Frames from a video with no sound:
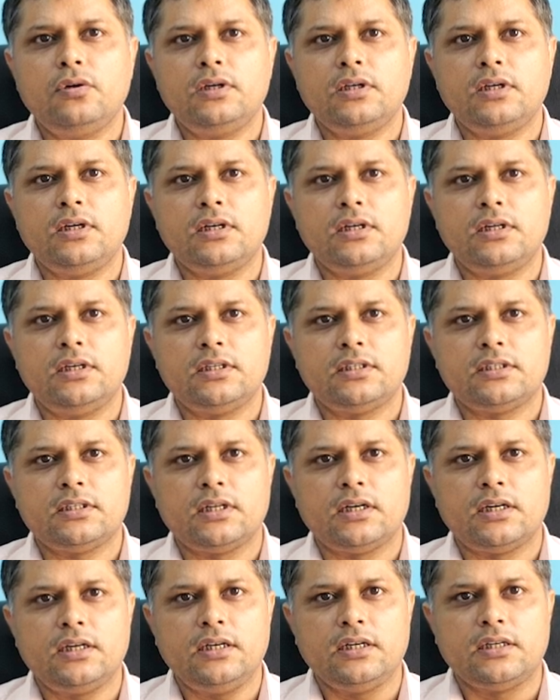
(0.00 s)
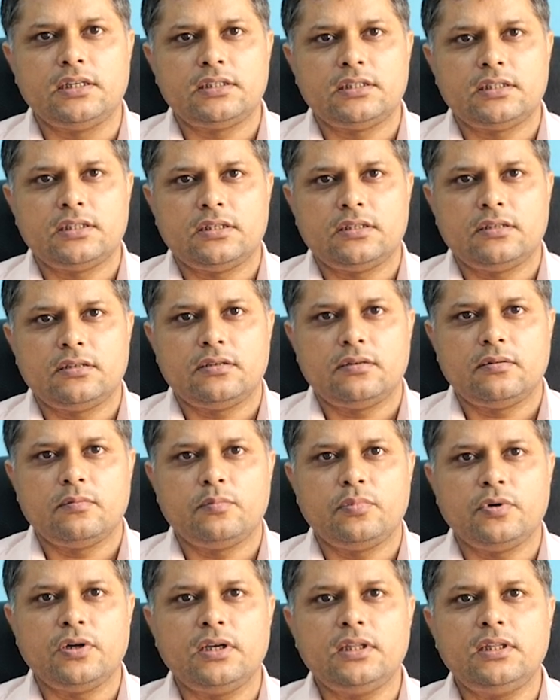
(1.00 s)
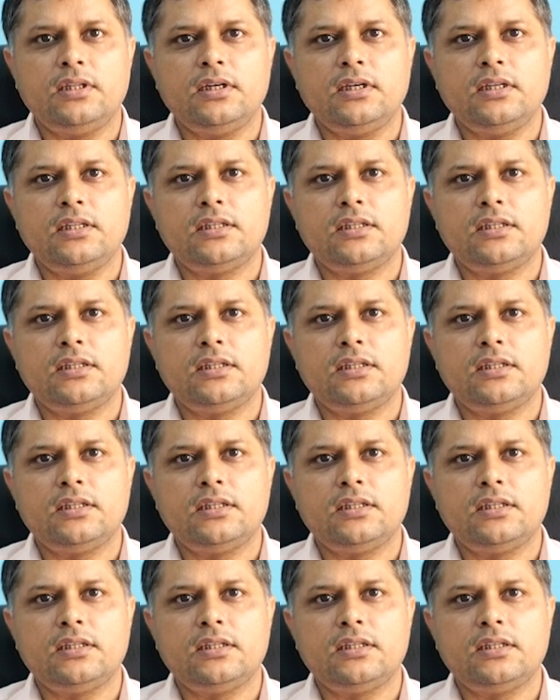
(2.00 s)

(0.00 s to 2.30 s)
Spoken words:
degradation rates. Further,